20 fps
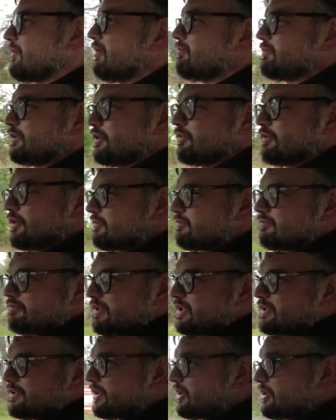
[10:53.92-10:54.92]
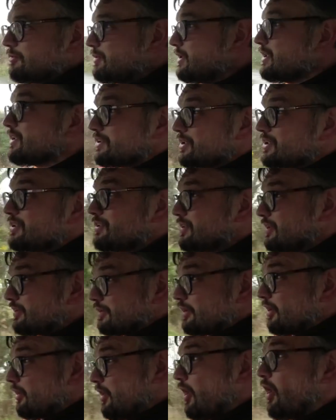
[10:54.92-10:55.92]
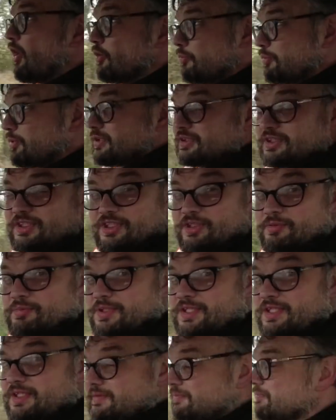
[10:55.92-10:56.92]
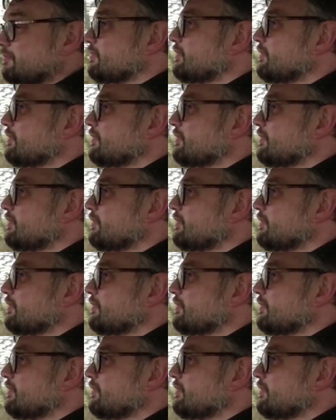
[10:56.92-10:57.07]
I'm sure it isn't going to be as easy as I hope it's going to be,